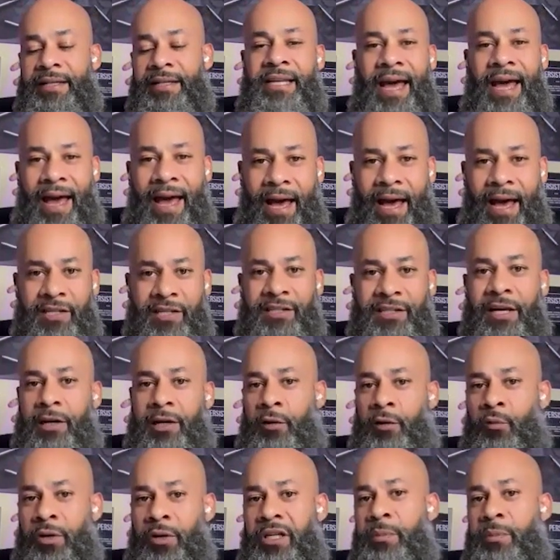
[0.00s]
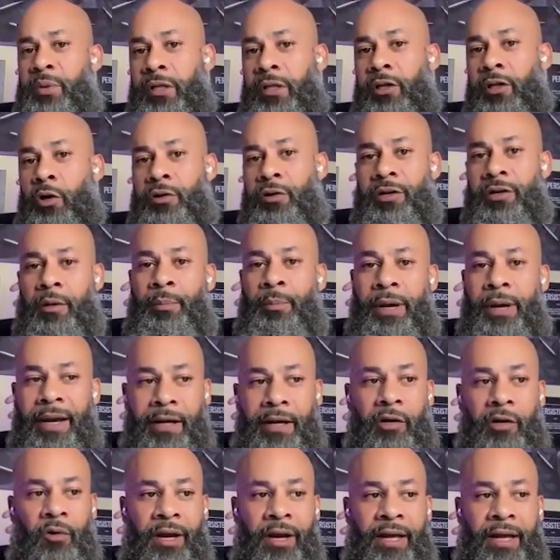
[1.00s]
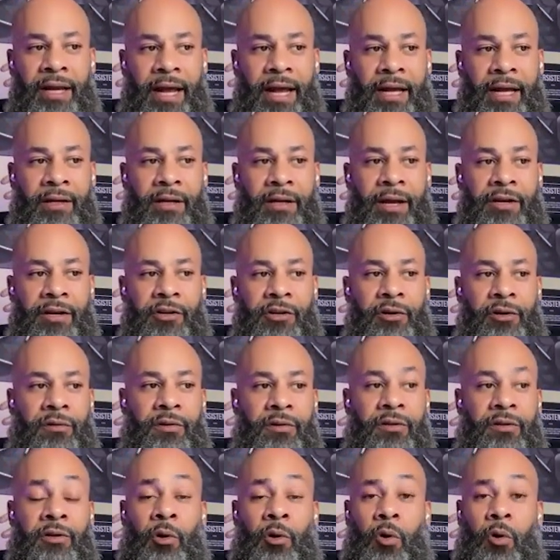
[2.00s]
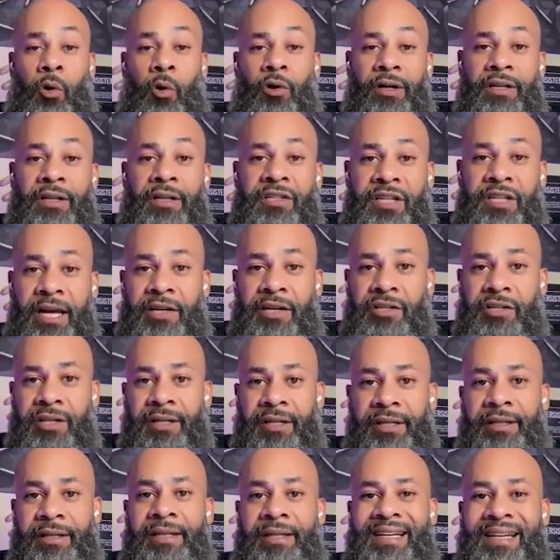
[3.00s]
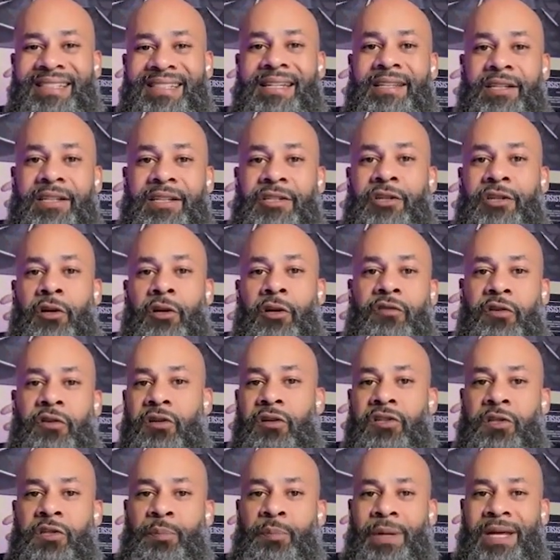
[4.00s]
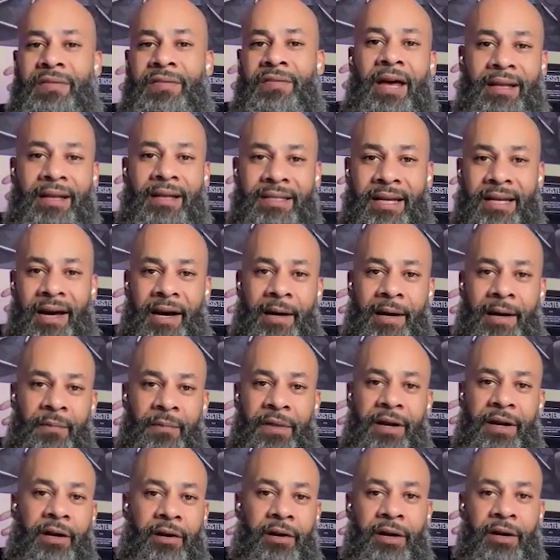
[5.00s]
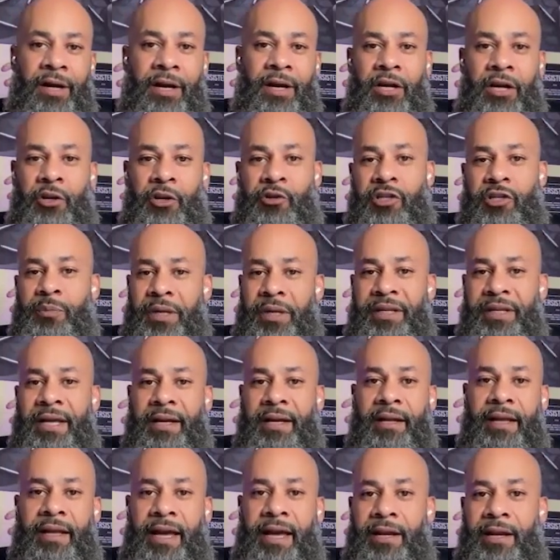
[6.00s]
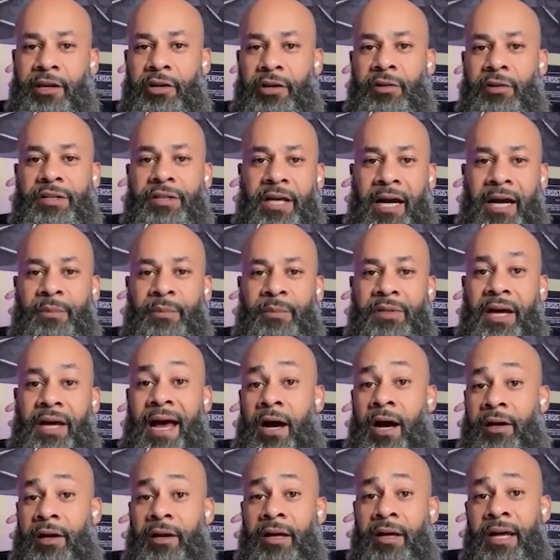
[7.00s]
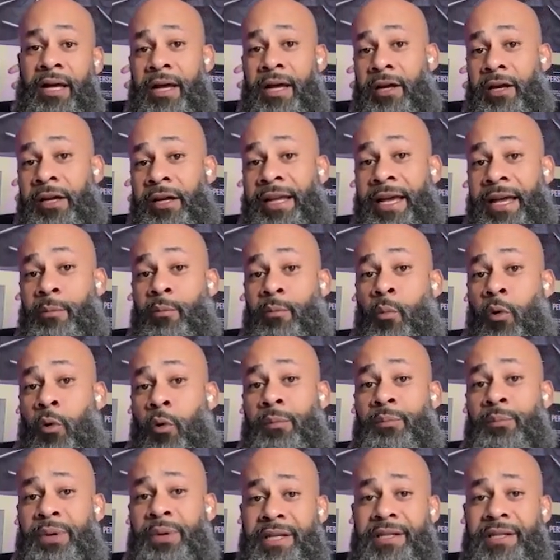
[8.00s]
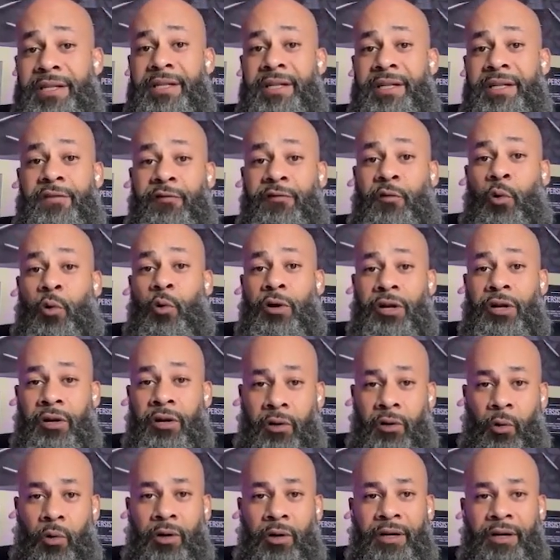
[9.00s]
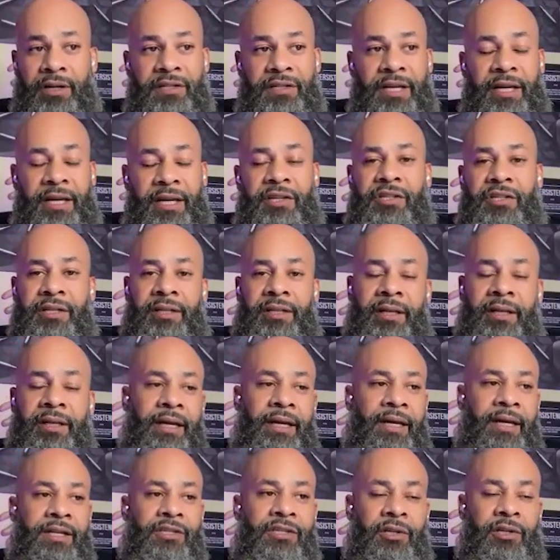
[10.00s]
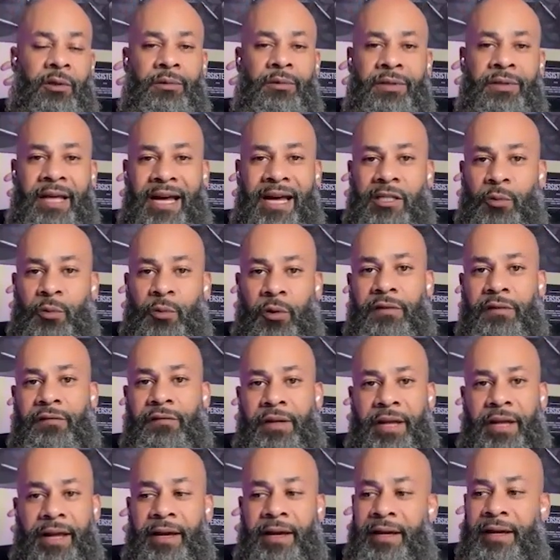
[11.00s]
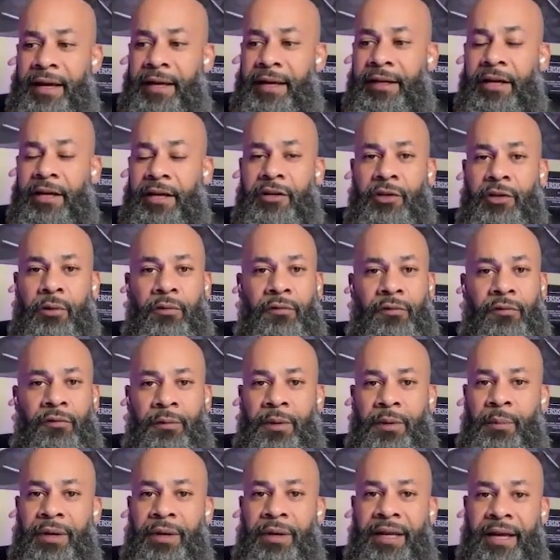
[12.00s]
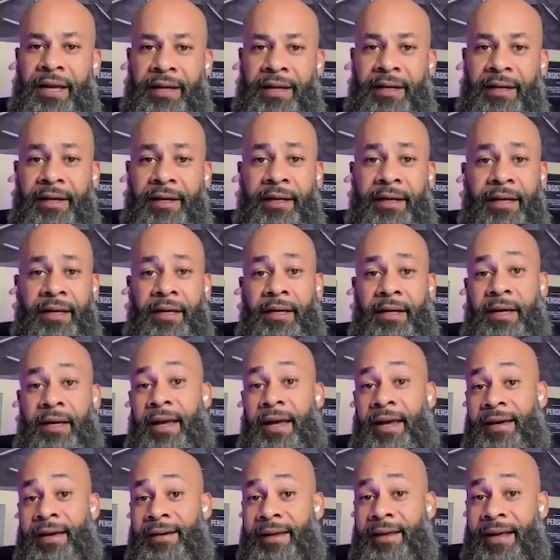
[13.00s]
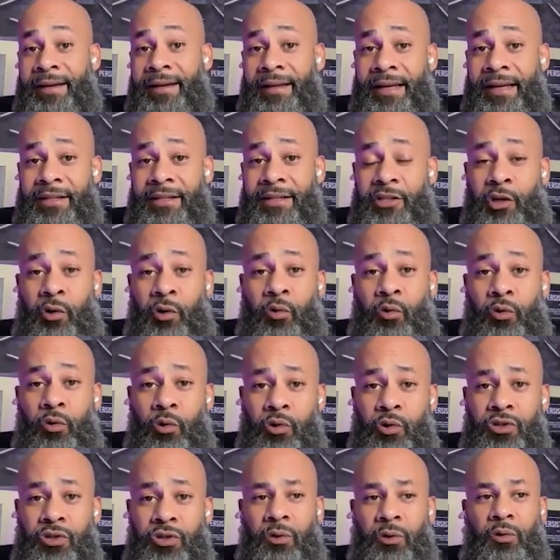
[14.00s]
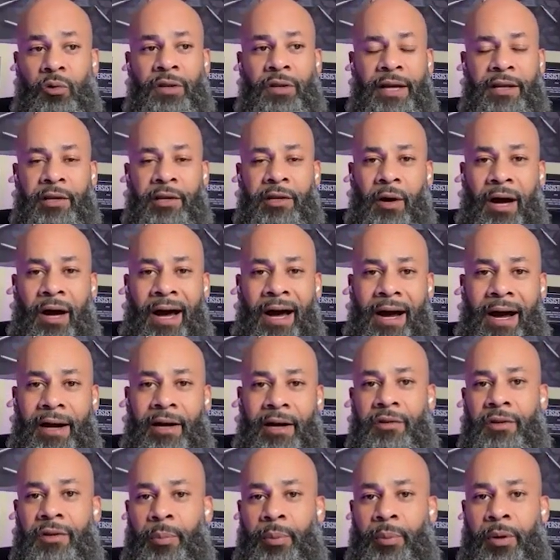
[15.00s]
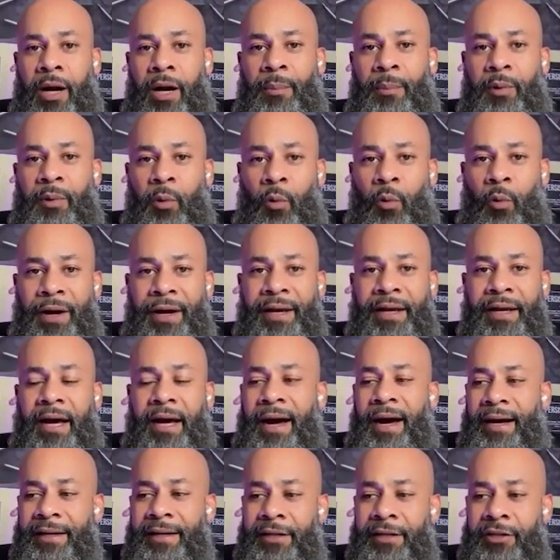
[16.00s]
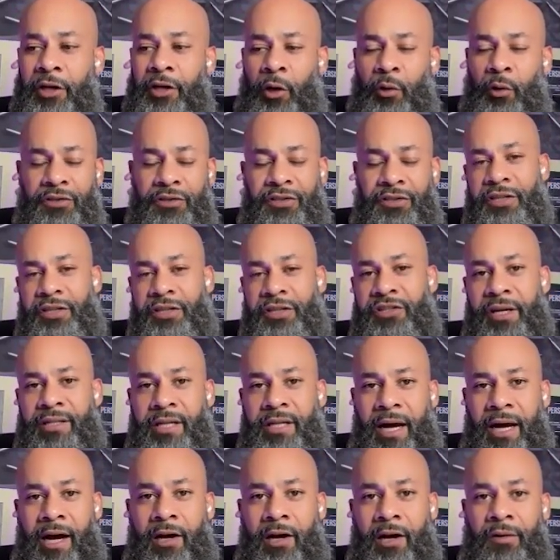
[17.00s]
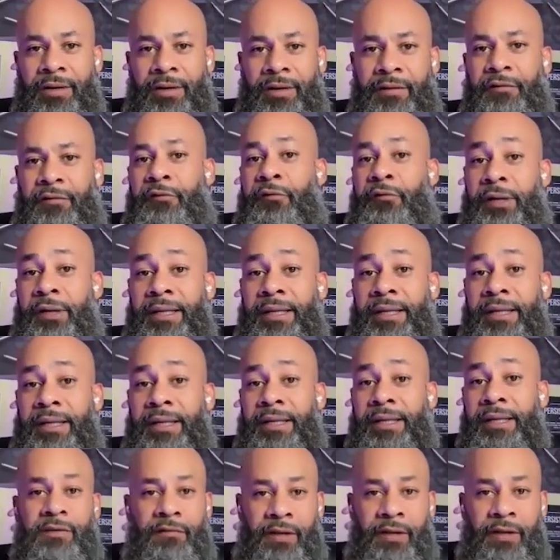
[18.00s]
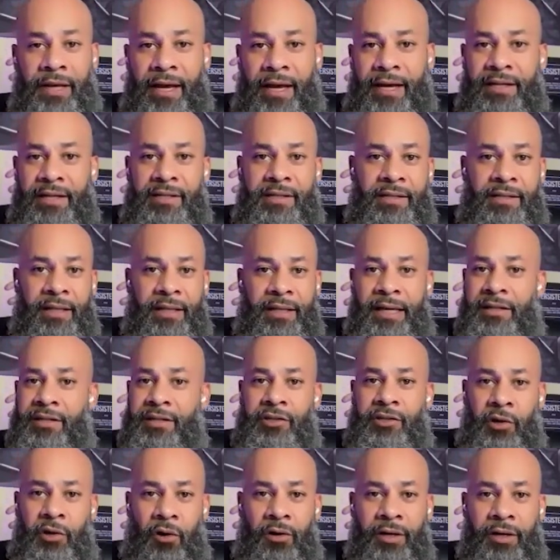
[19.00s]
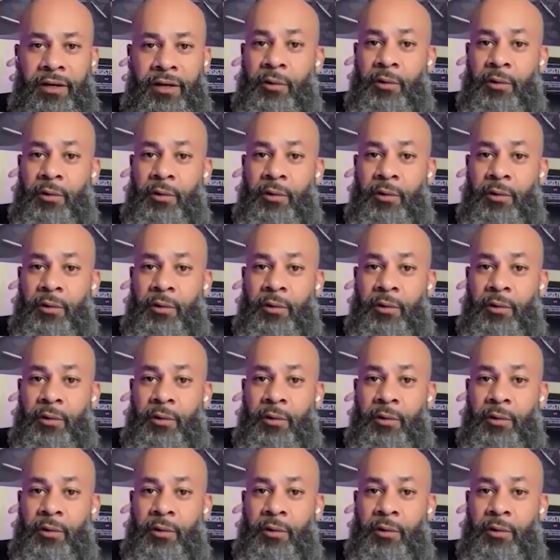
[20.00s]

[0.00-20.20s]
tasks that are really below your pay grade, and your organization doesn't deserve you to spend that time there. You should be dedicating your time to how to get more business for your organization. So that's what a VA again can do from the beginning. And it's crucial that you hire the proper way. I don't suggest hiring freelance VAs to get started